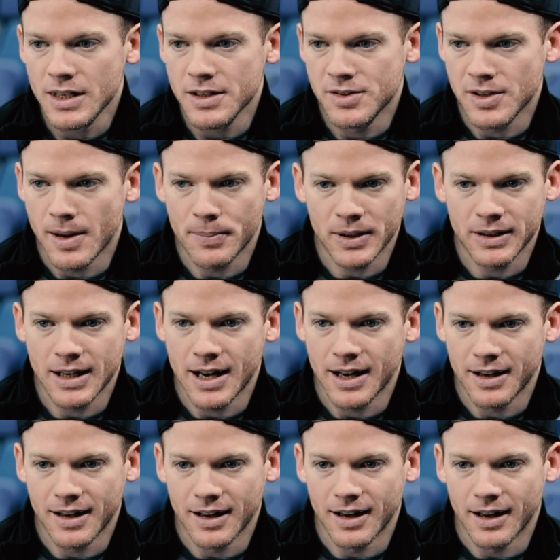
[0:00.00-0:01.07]
Something
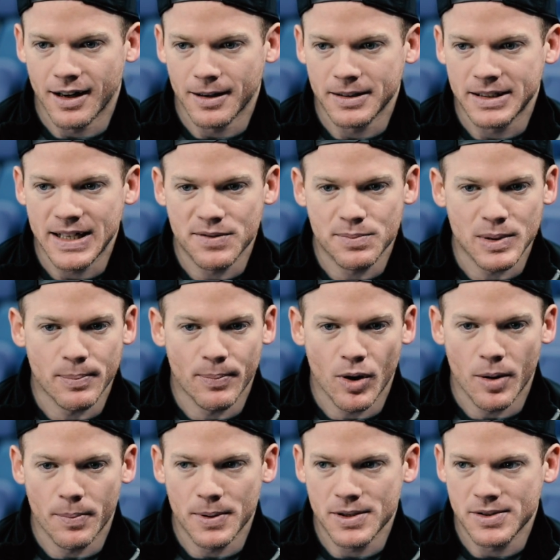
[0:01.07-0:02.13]
that gives me
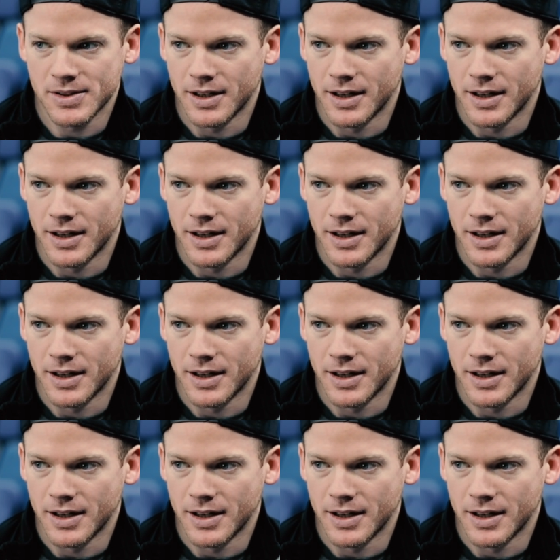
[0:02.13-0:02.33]
purpose,